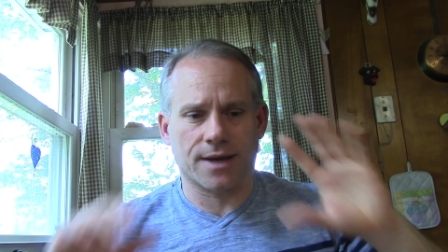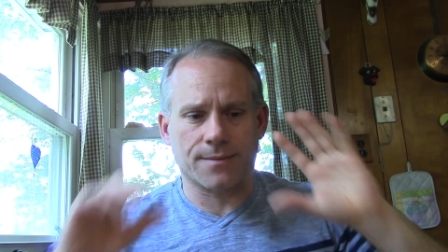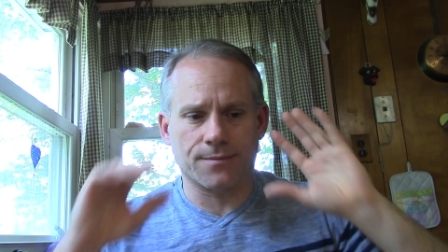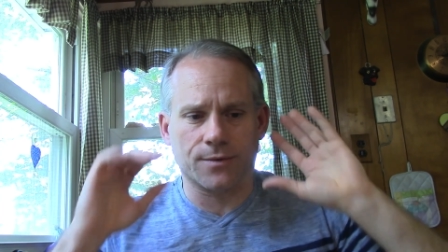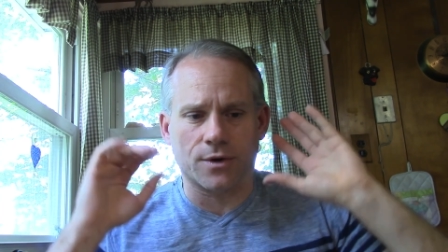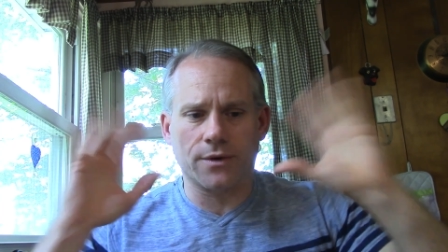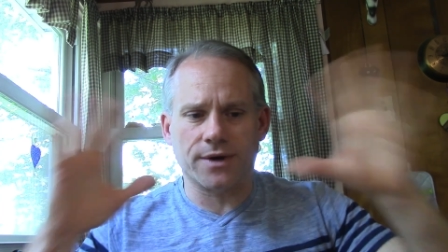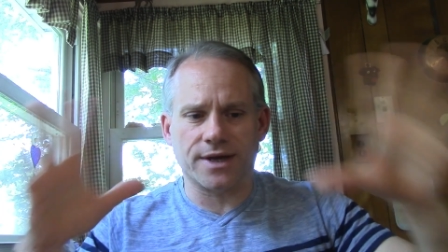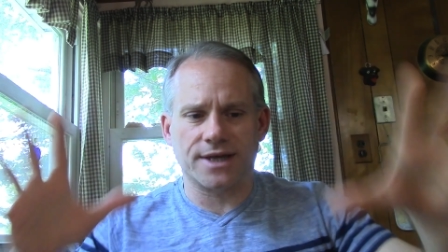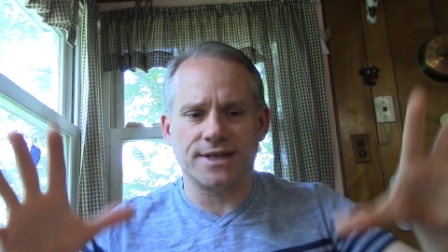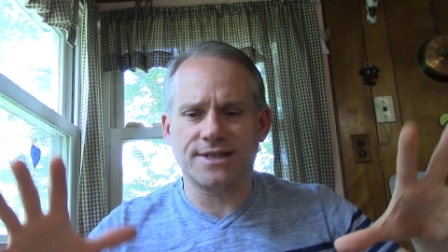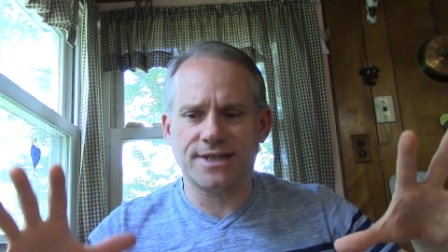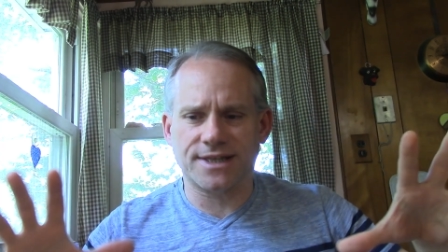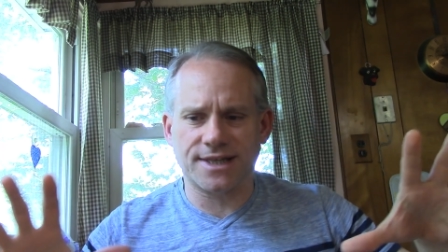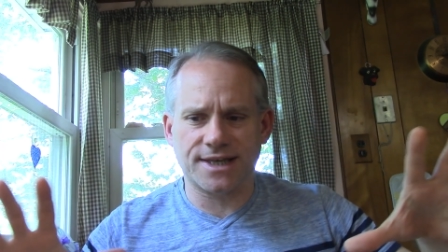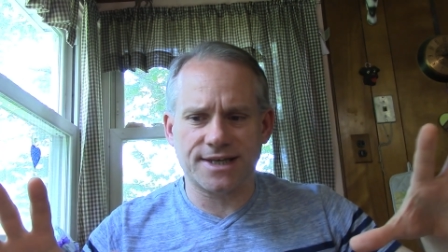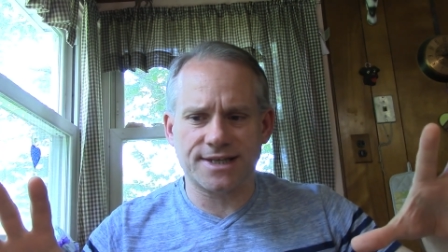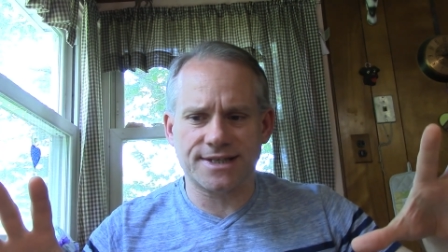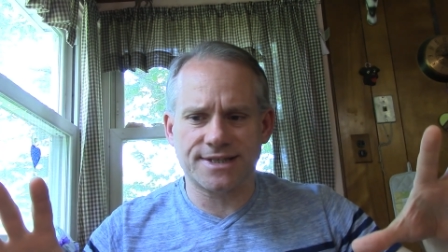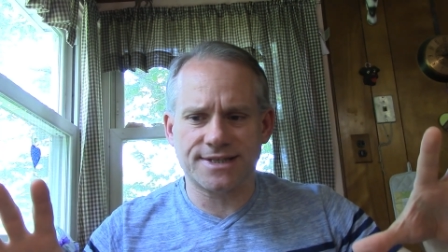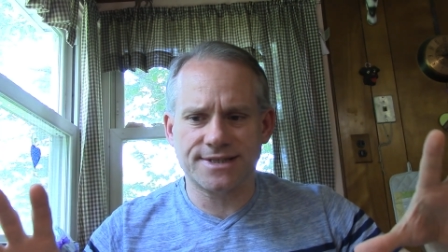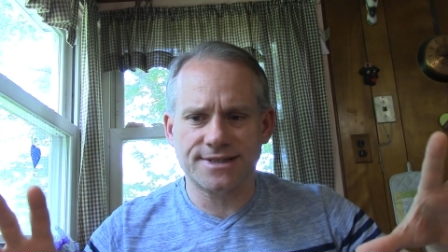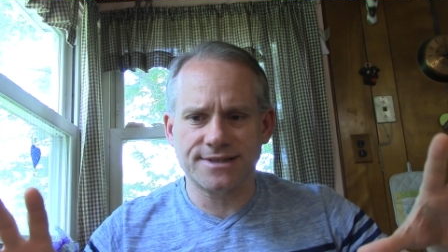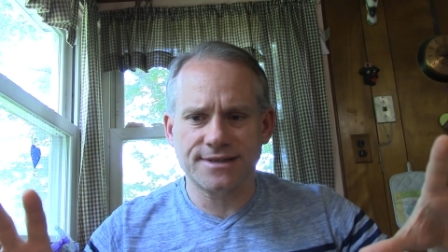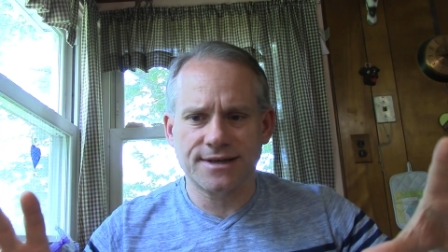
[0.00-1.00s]
I'm going into
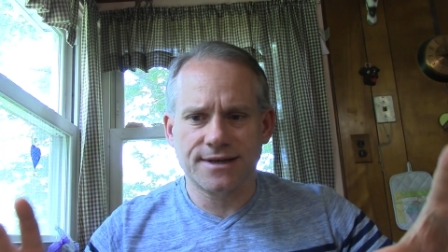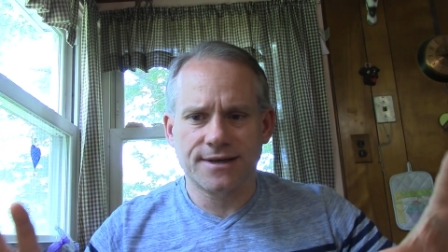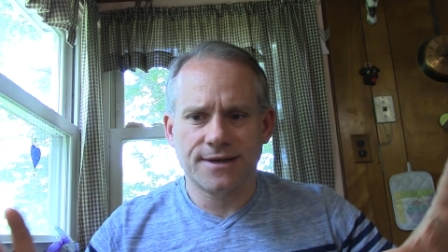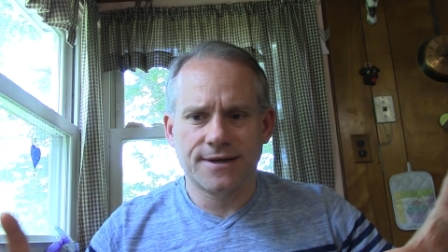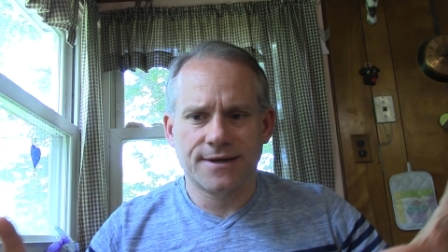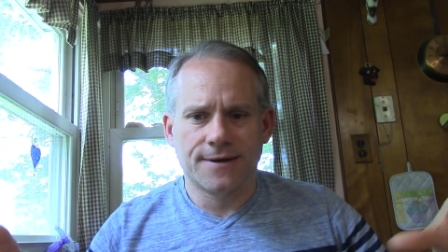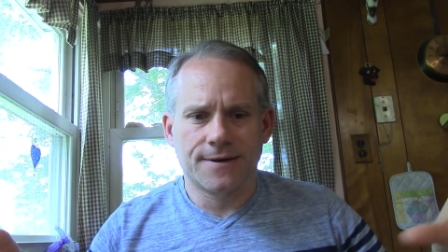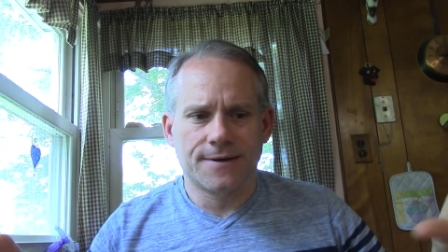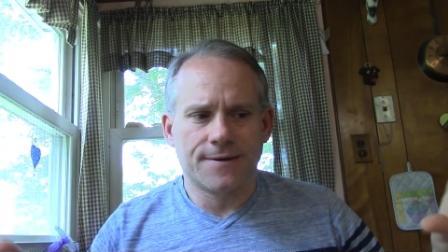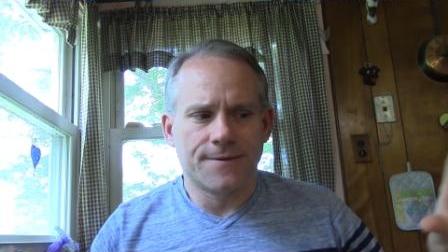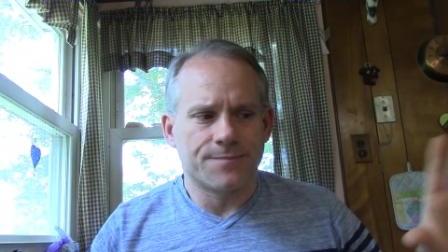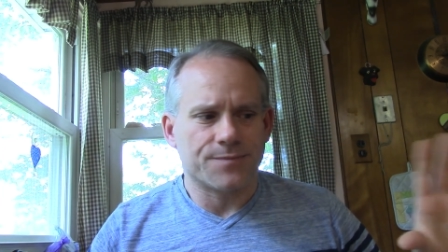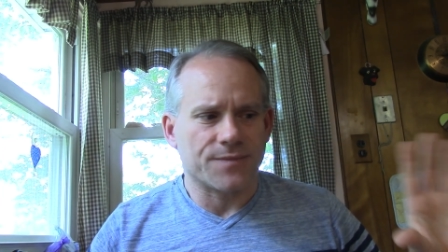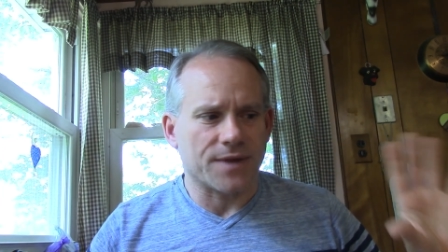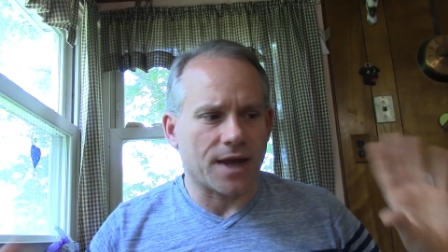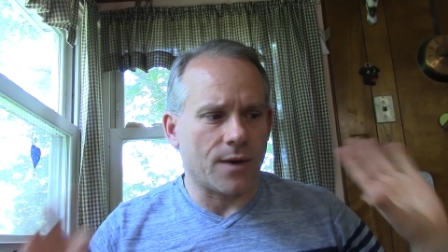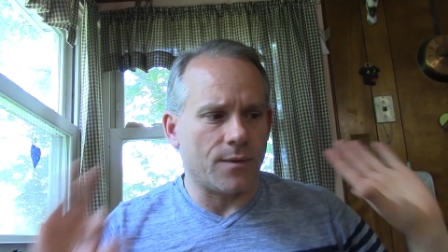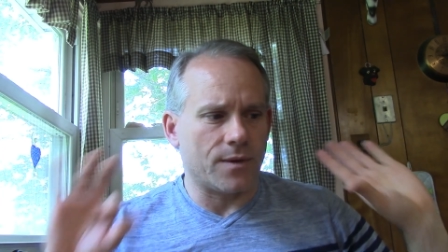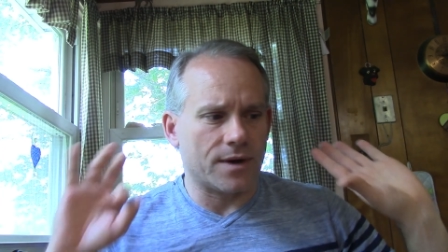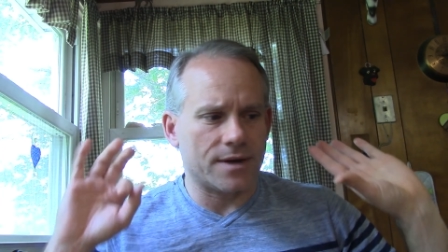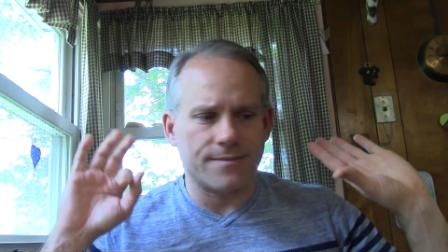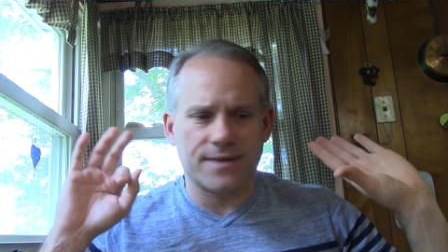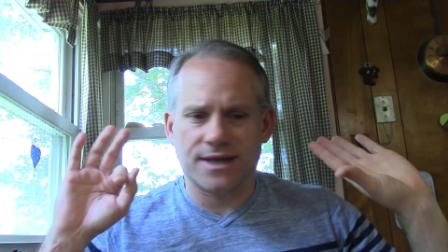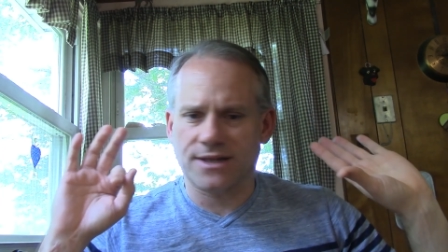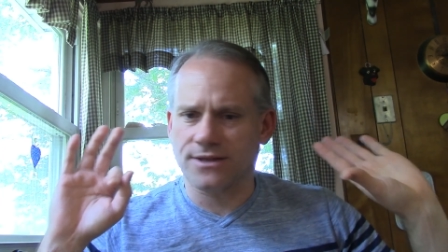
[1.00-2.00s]
this I
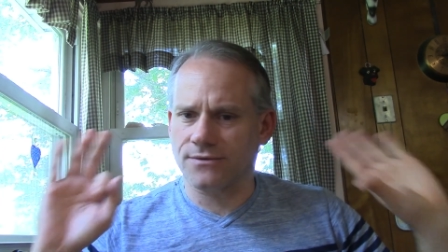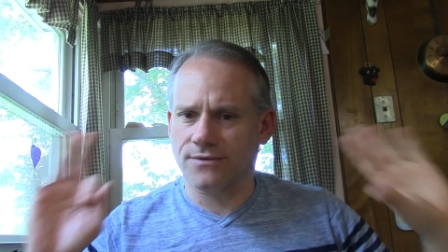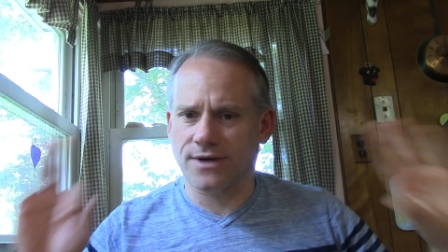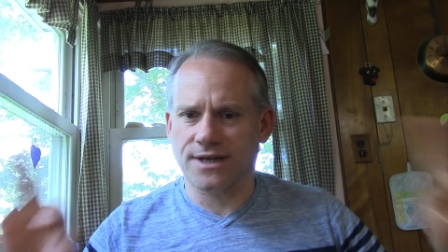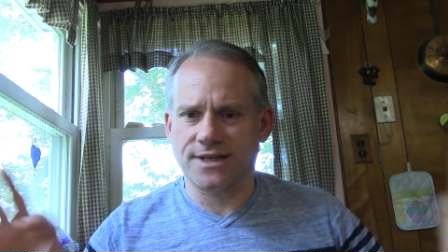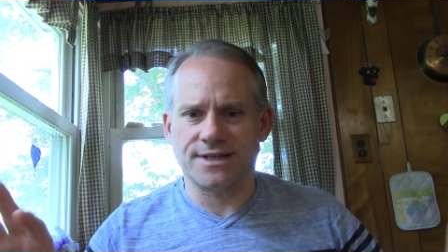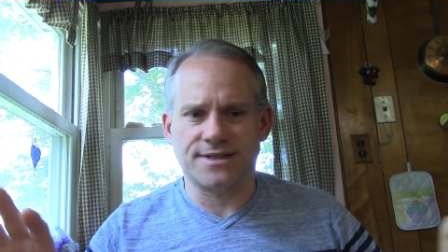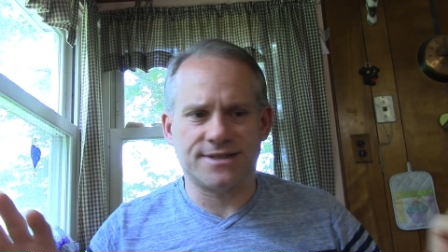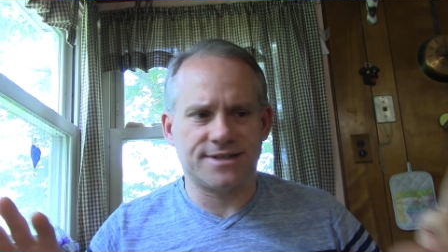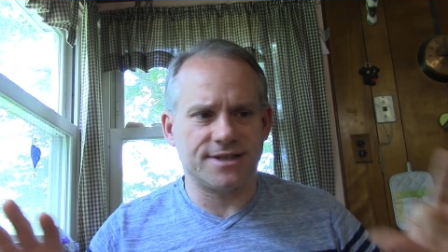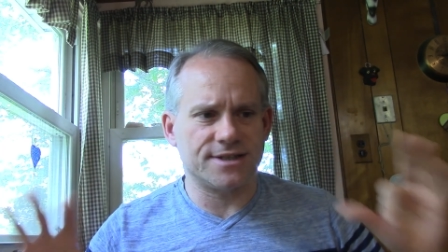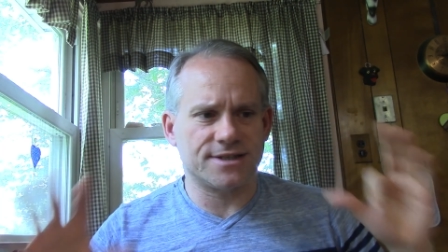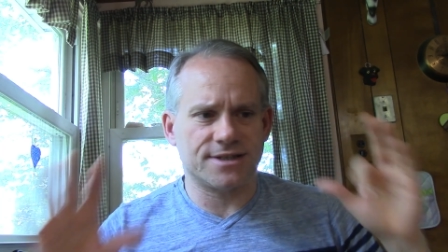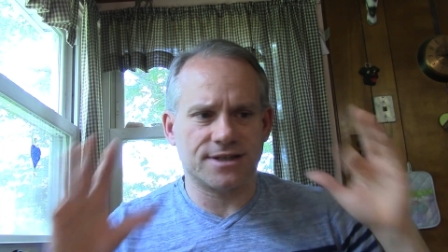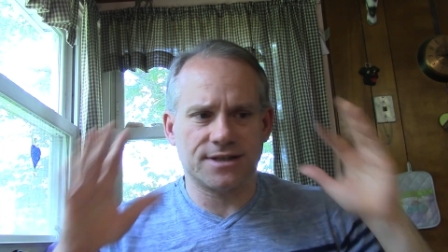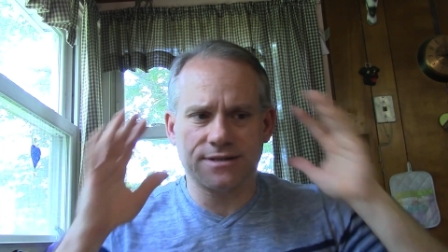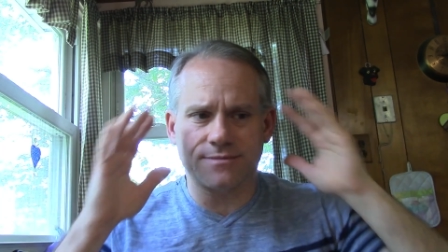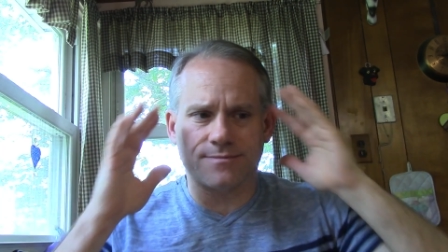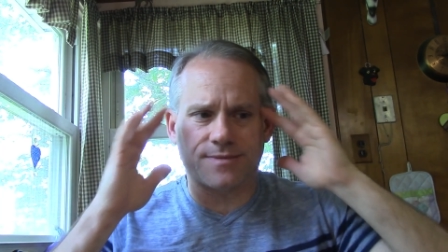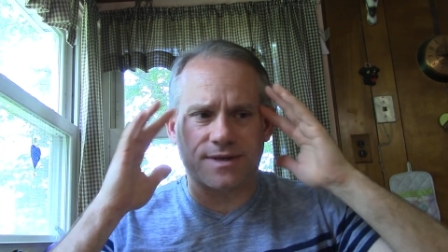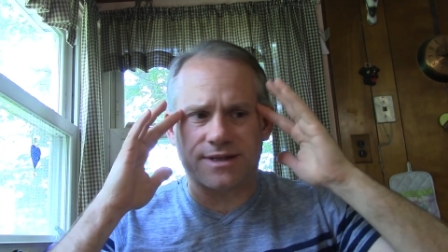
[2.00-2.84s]
want to make the right decision,